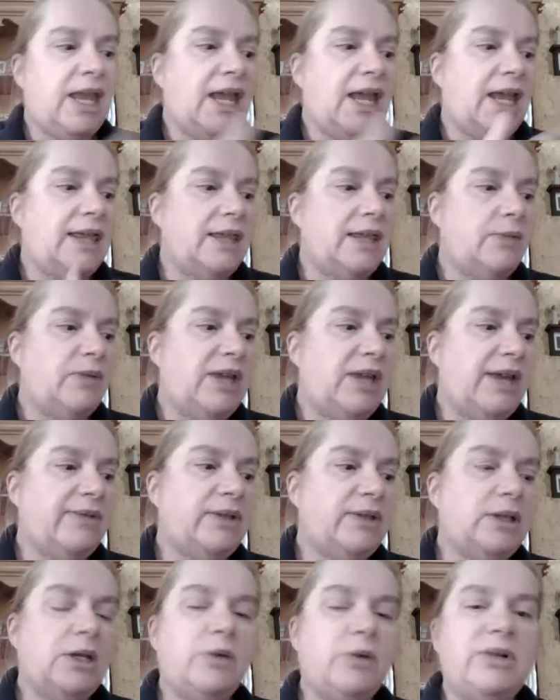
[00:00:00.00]
And then we have the
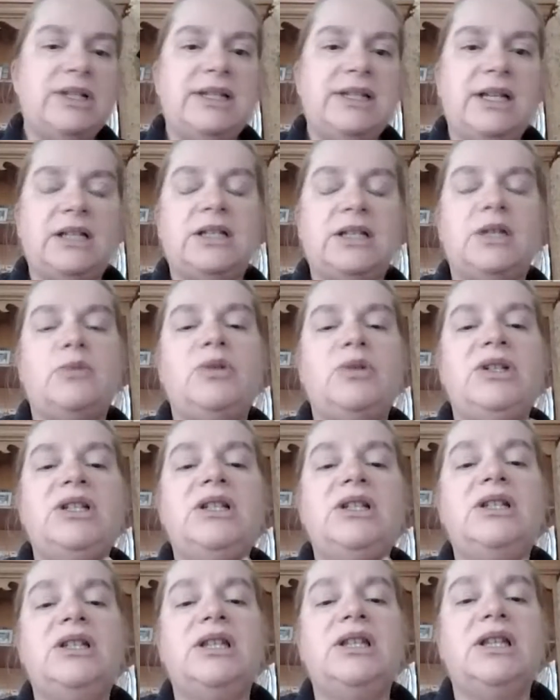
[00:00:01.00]
lower section, which
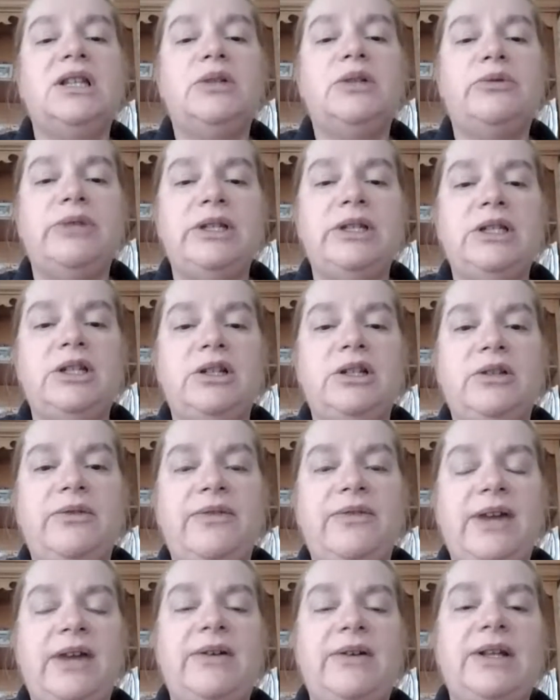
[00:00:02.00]
is the laryngeal
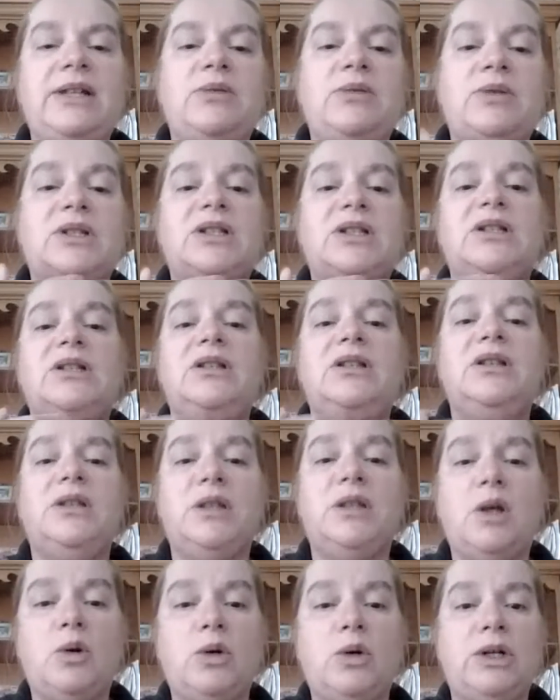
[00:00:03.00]
pharynx, which is
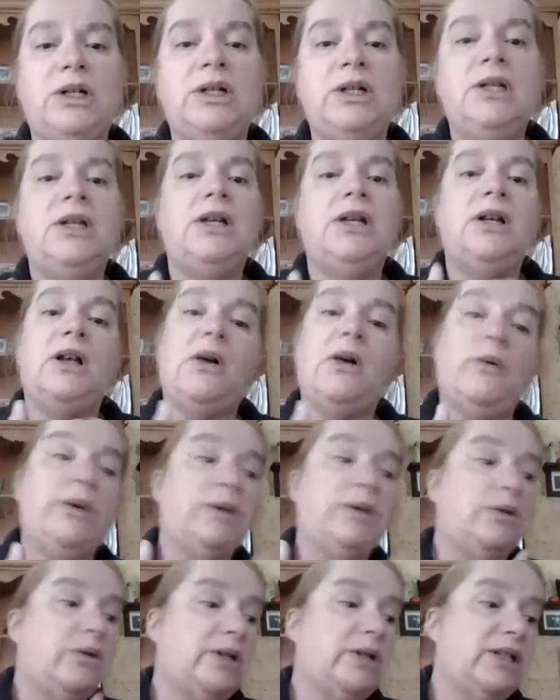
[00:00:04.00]
lower going
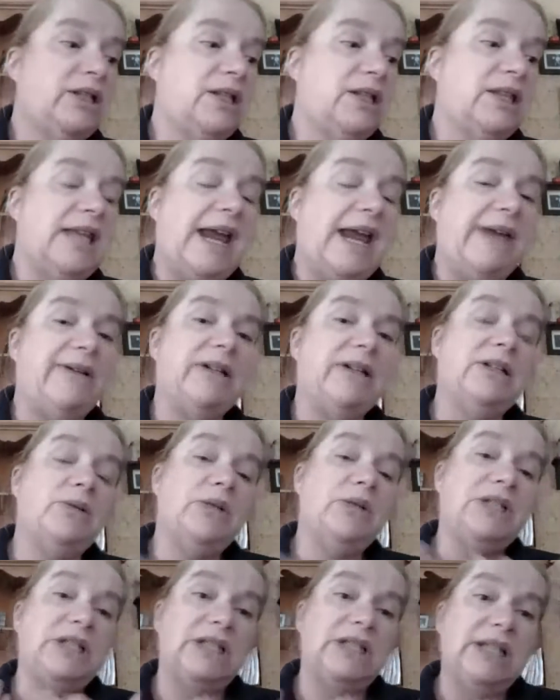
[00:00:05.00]
towards the larynx,
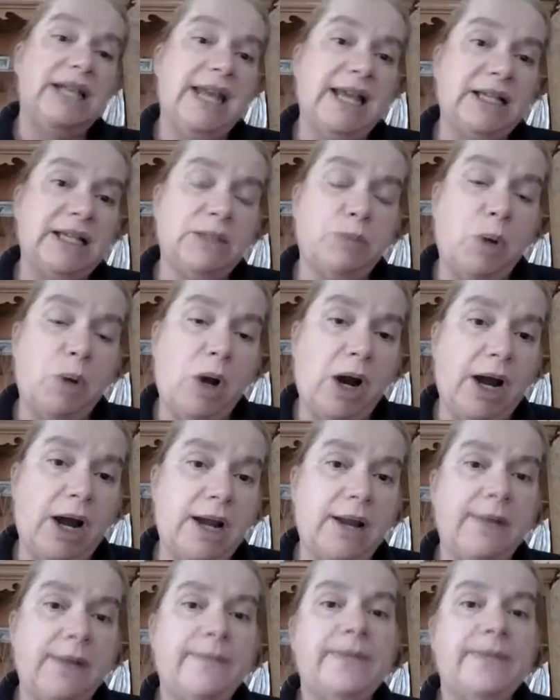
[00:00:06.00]
which is the next part